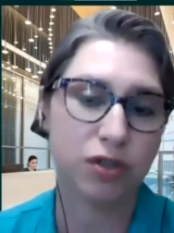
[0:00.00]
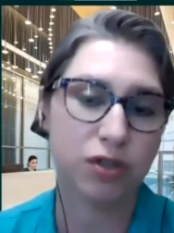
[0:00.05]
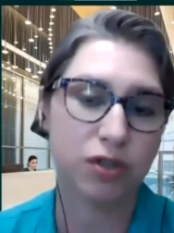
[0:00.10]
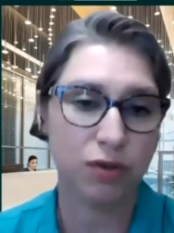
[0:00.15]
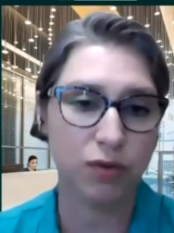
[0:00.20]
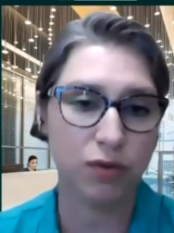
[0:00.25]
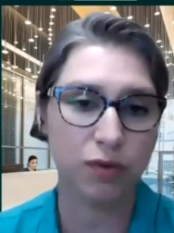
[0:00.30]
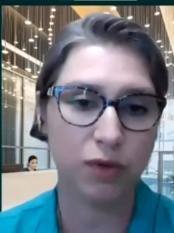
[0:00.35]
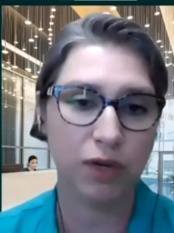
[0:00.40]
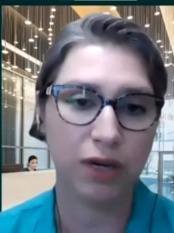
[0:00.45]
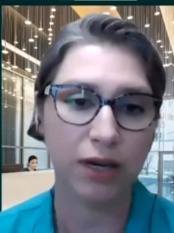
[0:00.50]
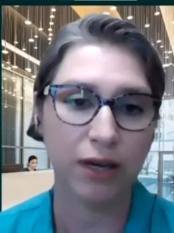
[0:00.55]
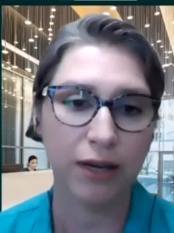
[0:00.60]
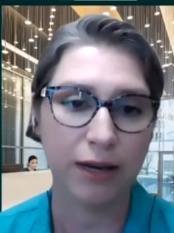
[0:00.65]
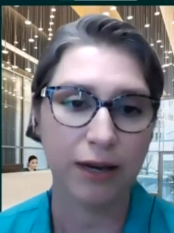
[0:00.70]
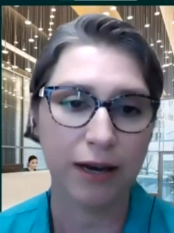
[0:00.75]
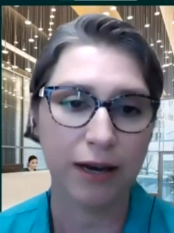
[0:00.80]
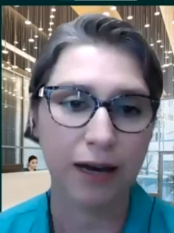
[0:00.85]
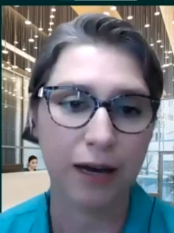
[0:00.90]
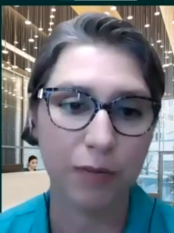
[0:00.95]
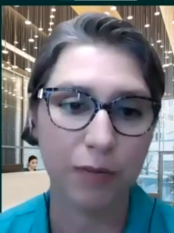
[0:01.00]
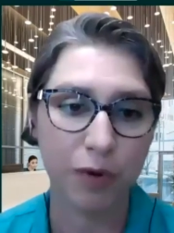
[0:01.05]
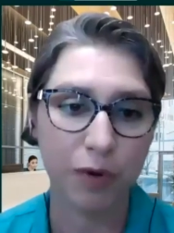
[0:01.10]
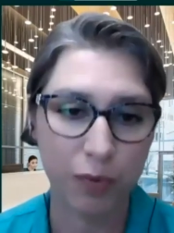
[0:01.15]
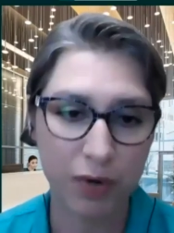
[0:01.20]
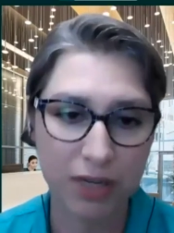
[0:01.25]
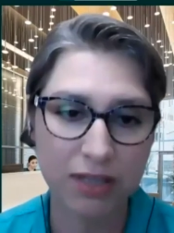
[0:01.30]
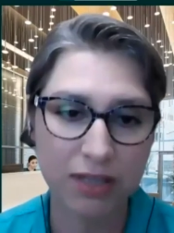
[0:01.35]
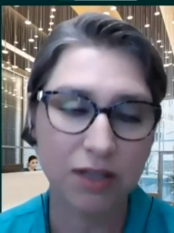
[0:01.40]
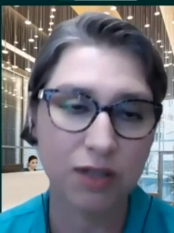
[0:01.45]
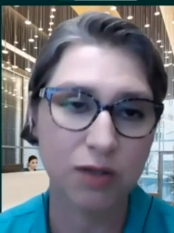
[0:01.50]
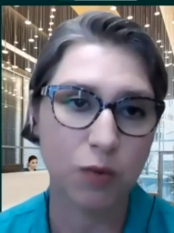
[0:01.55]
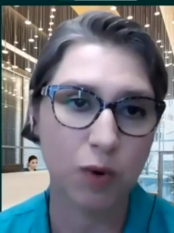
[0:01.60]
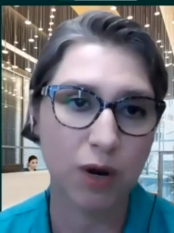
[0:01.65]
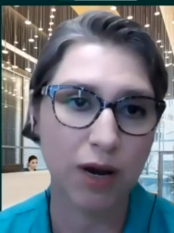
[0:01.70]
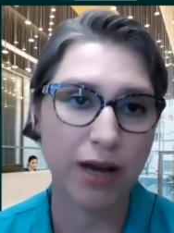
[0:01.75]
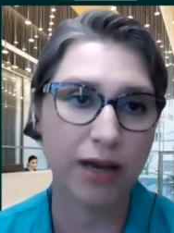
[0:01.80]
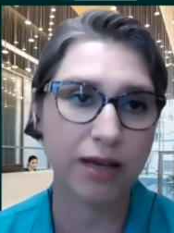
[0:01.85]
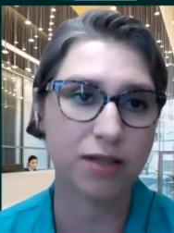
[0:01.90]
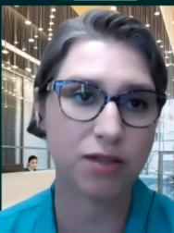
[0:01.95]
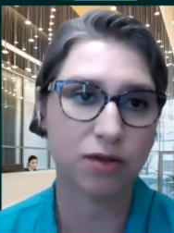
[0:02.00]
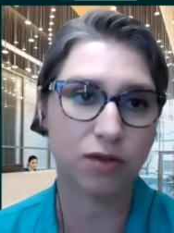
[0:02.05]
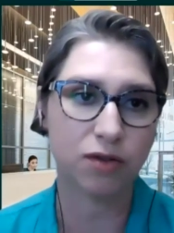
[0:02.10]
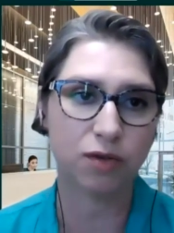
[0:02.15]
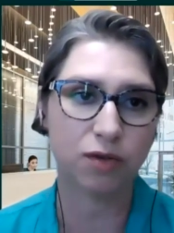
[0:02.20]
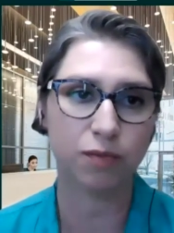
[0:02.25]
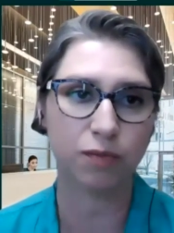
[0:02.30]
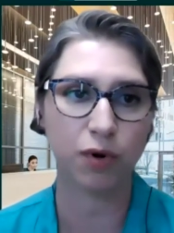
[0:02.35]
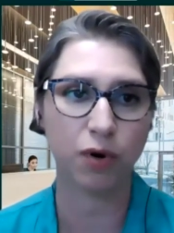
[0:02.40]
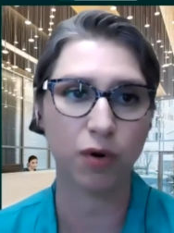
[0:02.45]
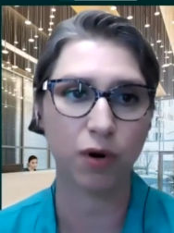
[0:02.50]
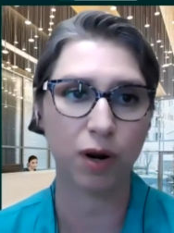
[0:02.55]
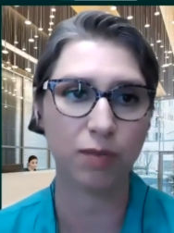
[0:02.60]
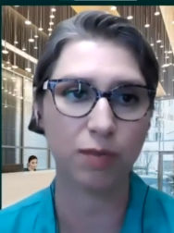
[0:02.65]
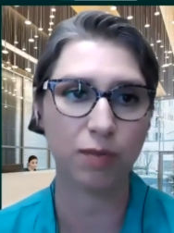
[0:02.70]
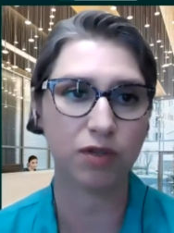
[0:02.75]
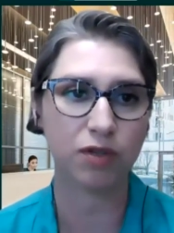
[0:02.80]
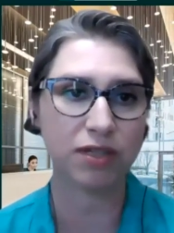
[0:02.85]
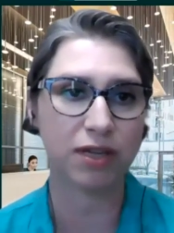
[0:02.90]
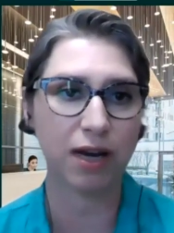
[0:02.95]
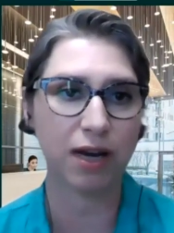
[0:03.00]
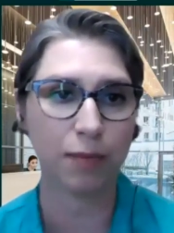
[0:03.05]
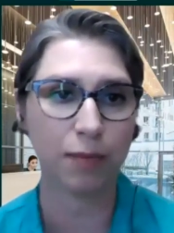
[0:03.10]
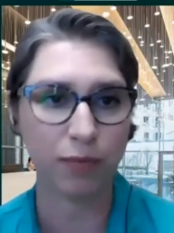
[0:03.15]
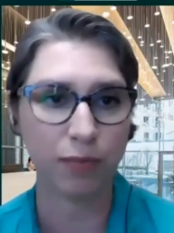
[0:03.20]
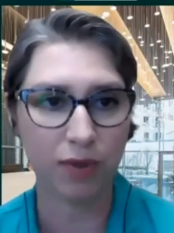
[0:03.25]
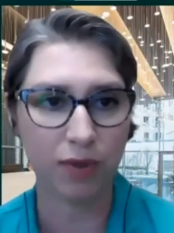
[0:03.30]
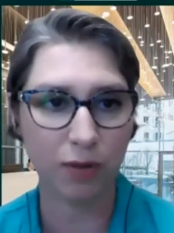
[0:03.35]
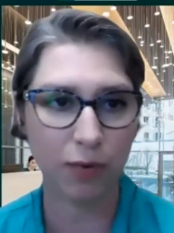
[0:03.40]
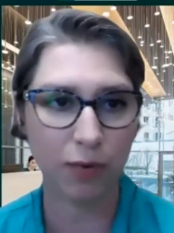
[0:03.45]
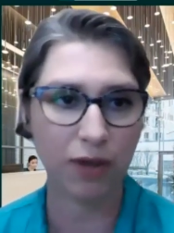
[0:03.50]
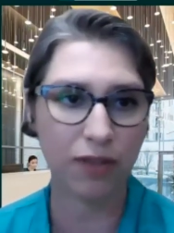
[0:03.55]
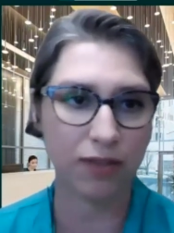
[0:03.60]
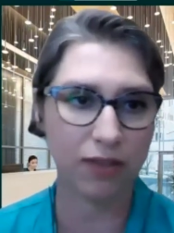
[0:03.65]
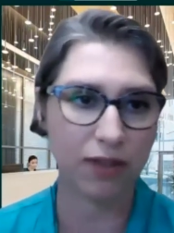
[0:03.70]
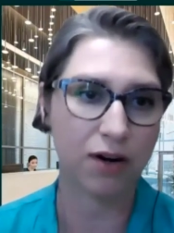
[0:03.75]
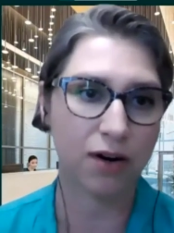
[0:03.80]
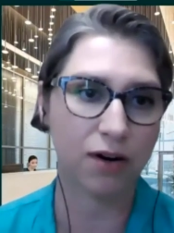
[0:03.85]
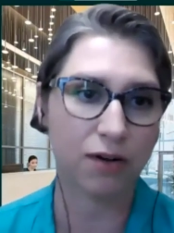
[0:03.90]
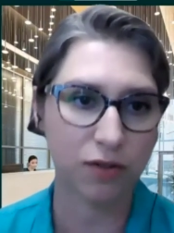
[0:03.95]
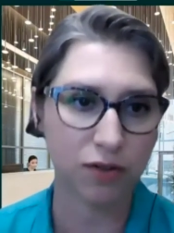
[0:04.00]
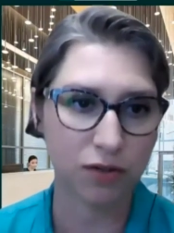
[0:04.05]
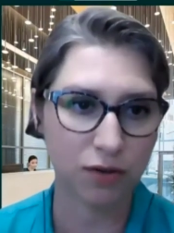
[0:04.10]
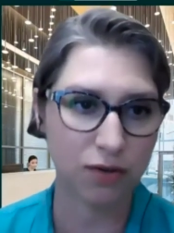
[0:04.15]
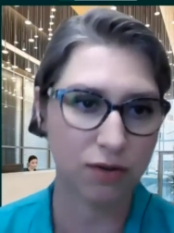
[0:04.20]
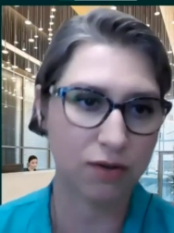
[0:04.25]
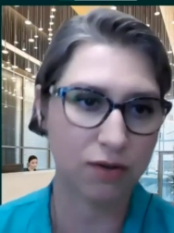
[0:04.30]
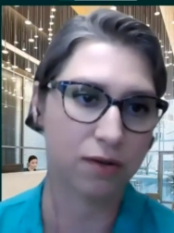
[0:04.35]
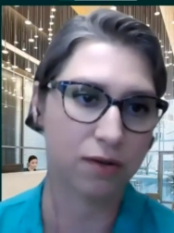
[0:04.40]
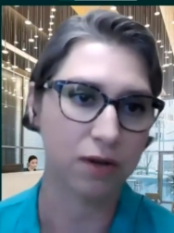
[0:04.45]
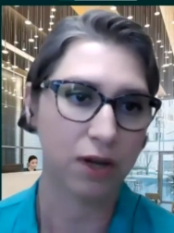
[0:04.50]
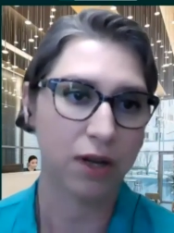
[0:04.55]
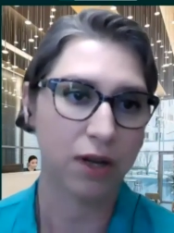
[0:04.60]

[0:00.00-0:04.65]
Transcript: to um, the reasons why certain programs are set up in the way that they are in certain